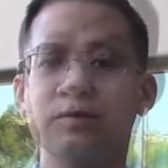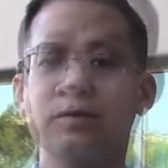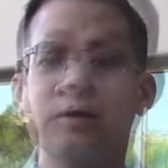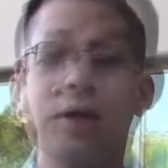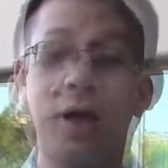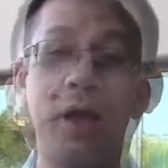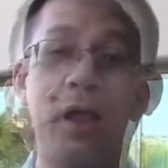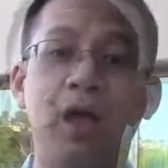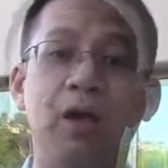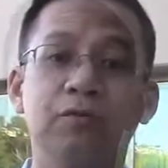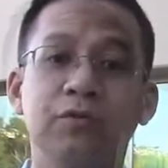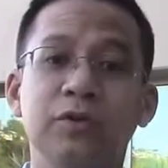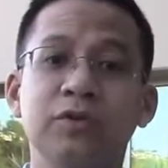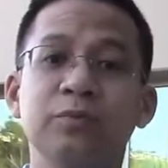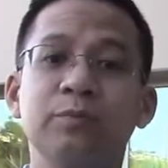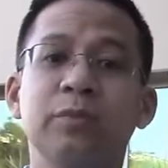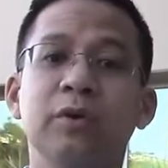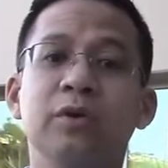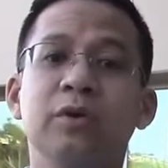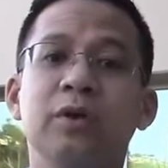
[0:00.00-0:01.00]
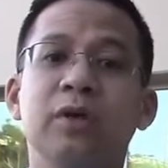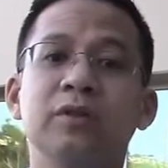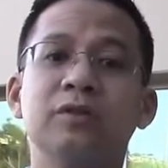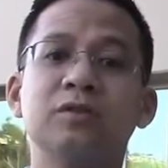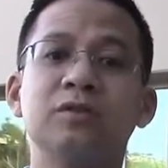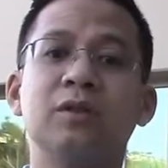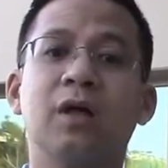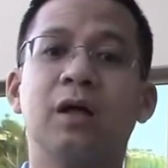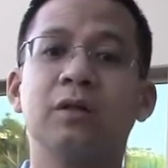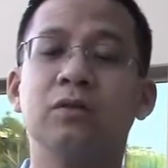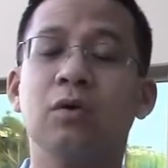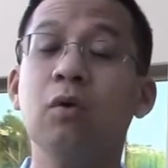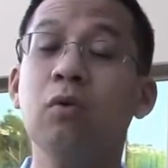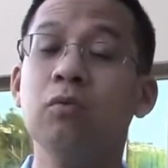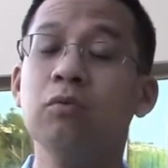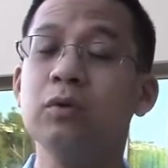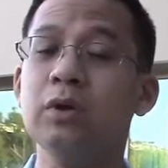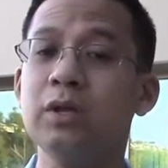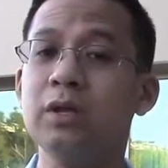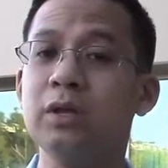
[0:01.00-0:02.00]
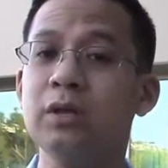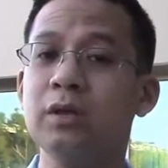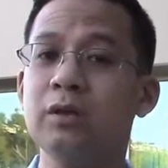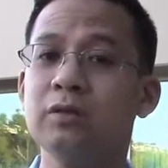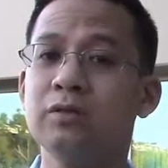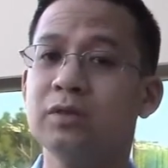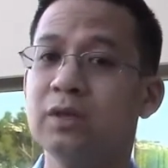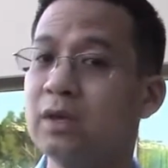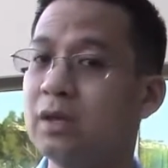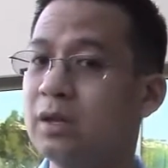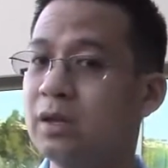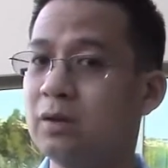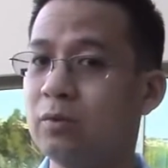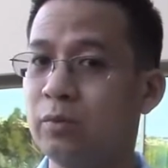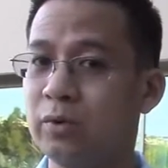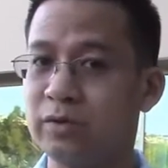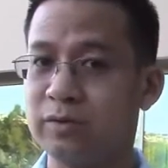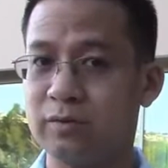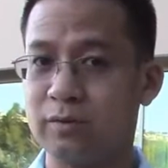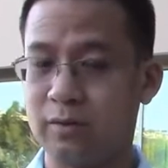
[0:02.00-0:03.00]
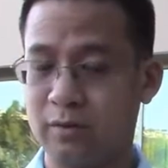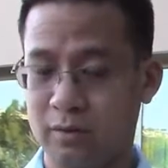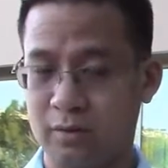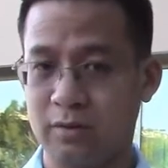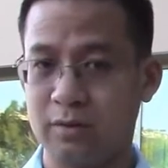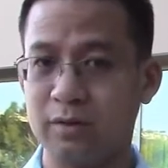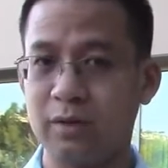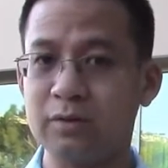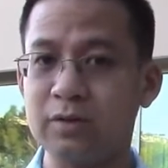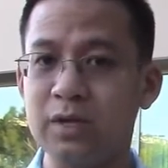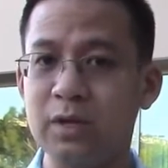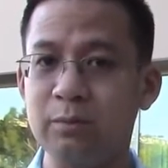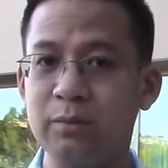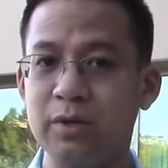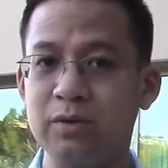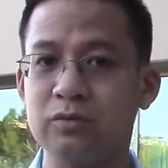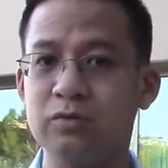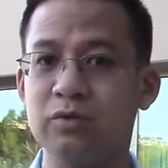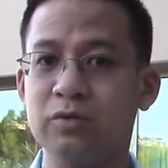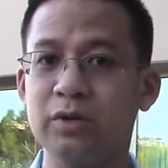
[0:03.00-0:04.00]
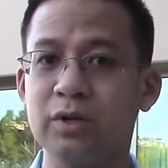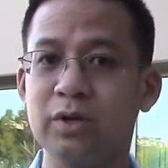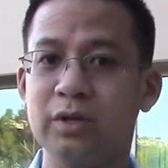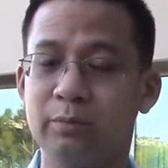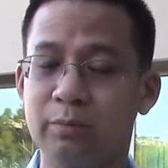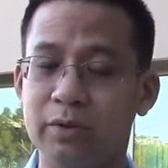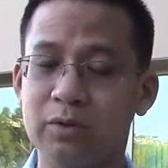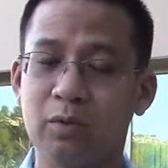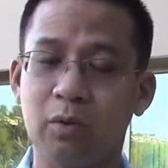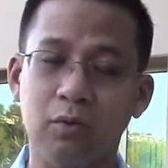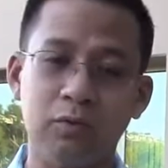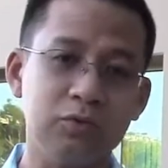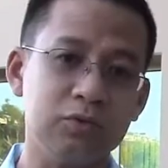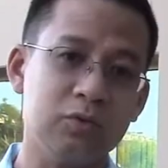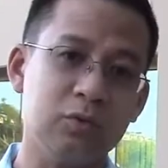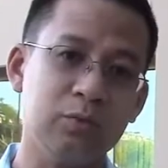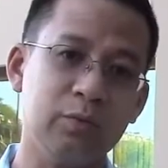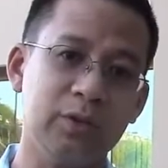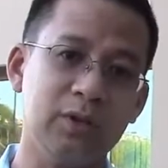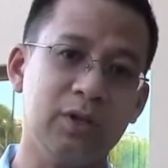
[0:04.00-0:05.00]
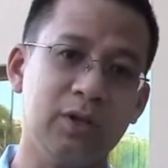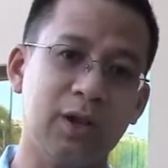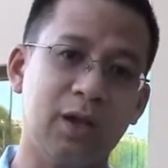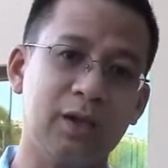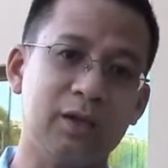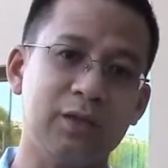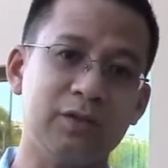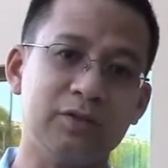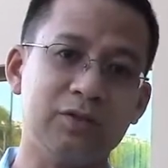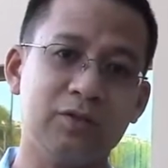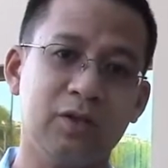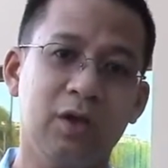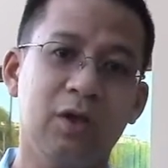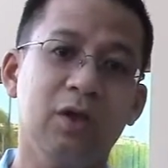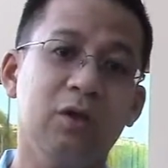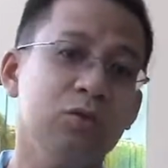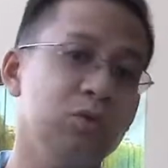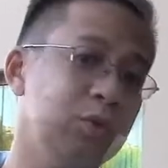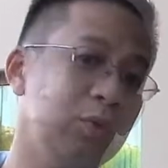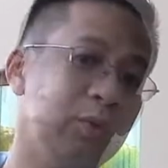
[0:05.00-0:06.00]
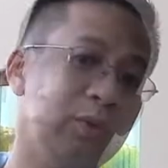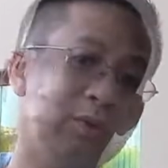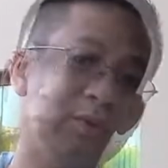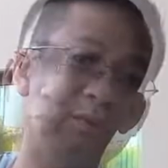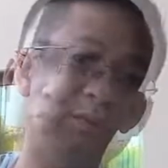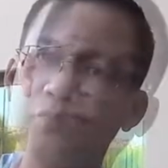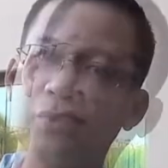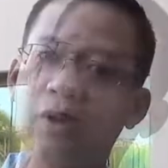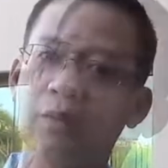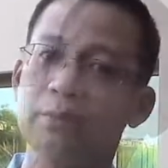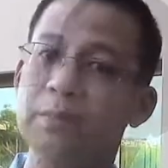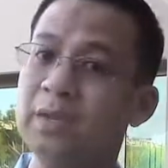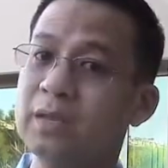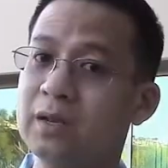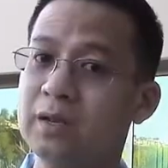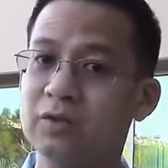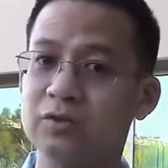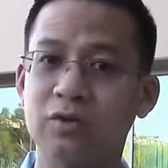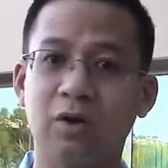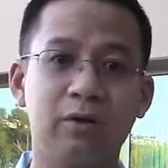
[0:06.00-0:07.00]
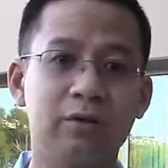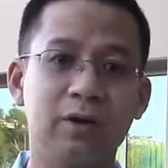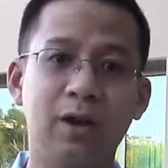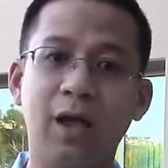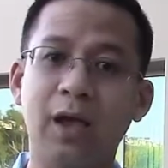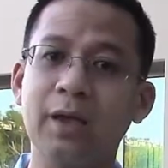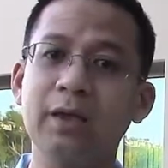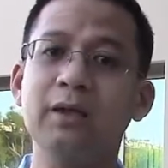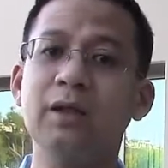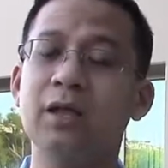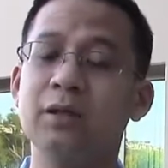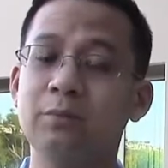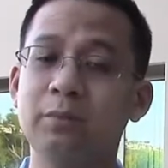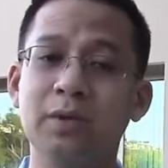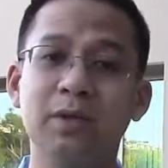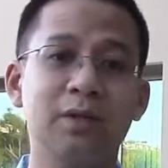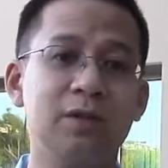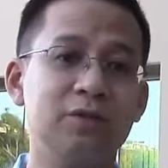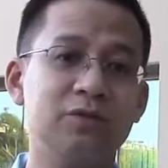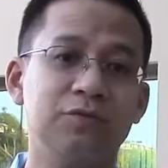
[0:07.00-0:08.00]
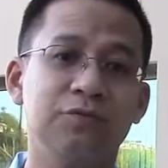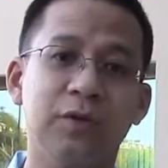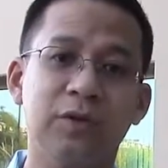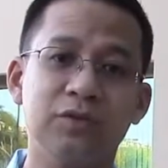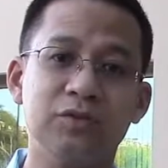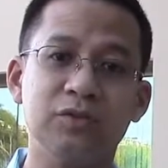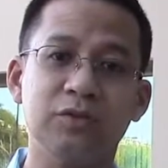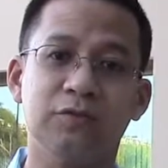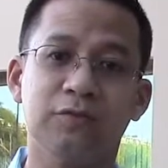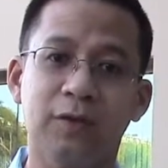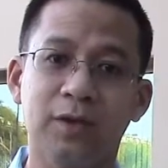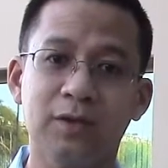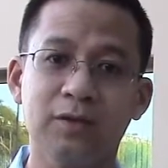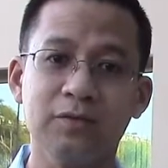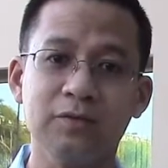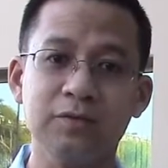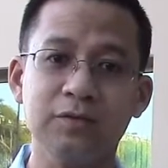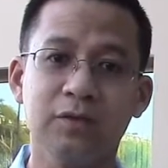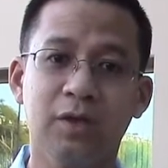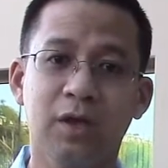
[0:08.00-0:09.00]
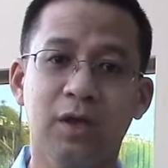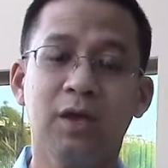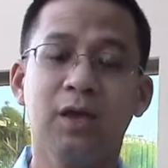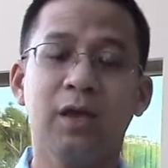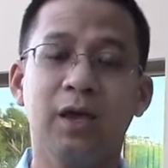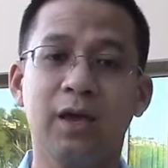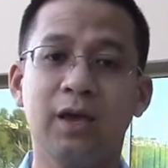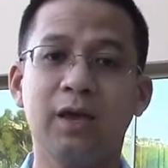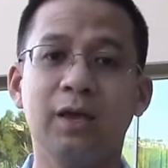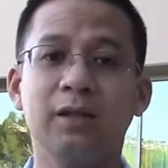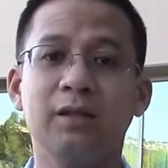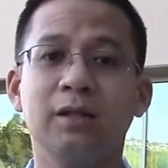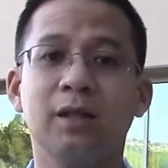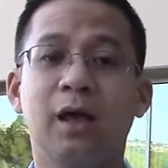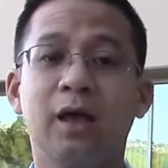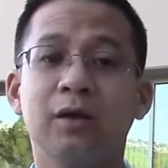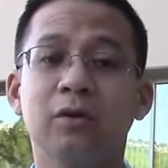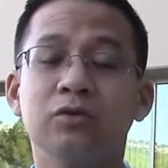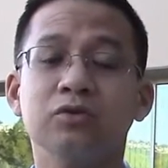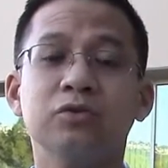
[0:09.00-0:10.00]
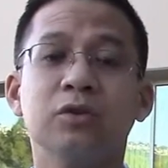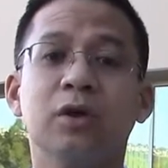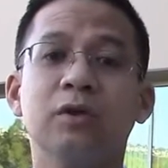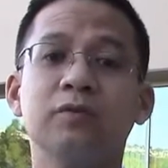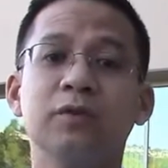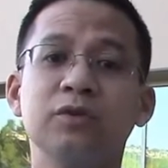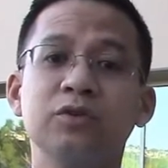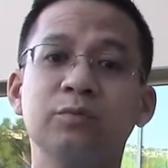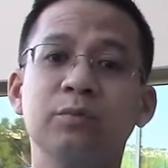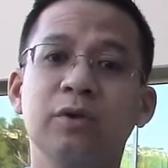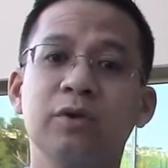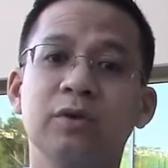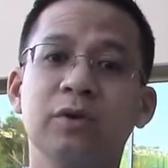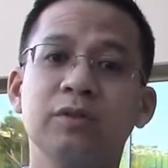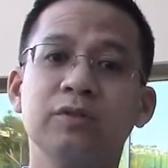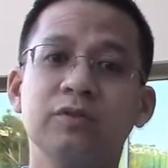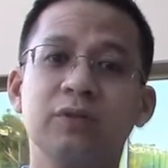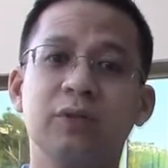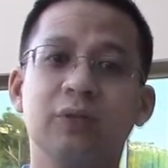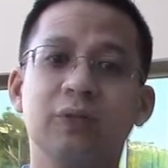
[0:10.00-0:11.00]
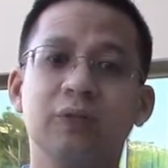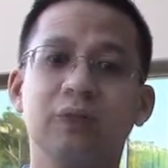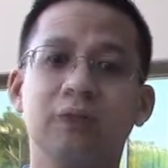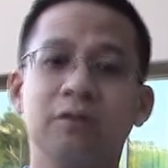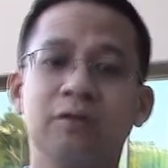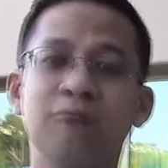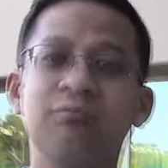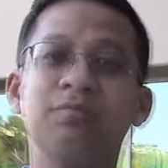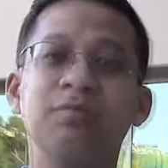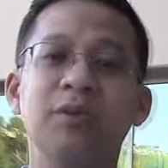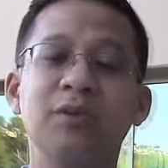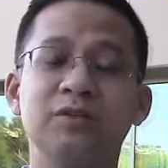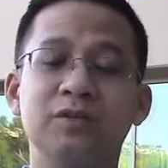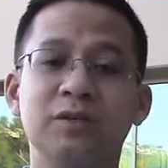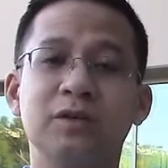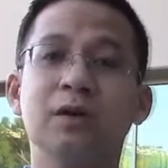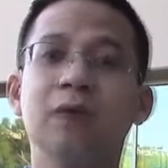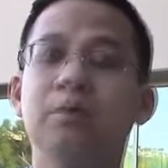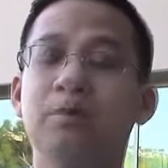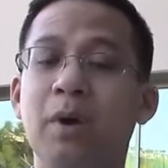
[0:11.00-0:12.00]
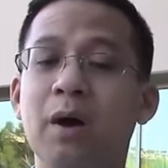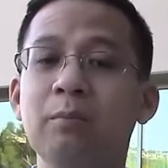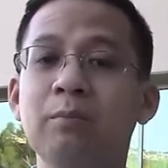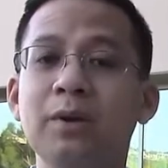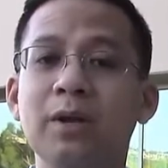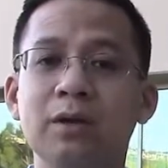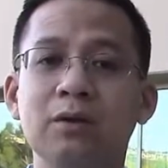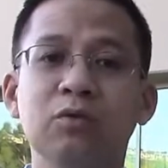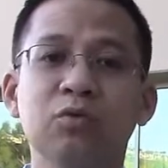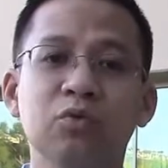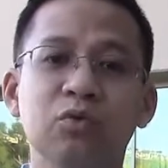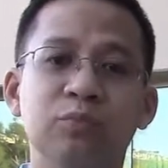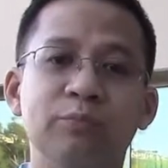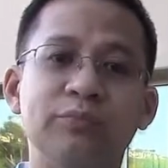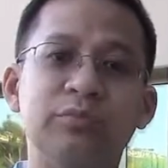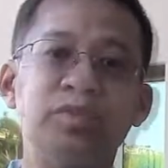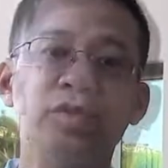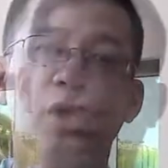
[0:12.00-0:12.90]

I have experience not only dealing with the team internally, but also with clients, doing meetings online and meetings face-to-face. And I also have experience in facing public groups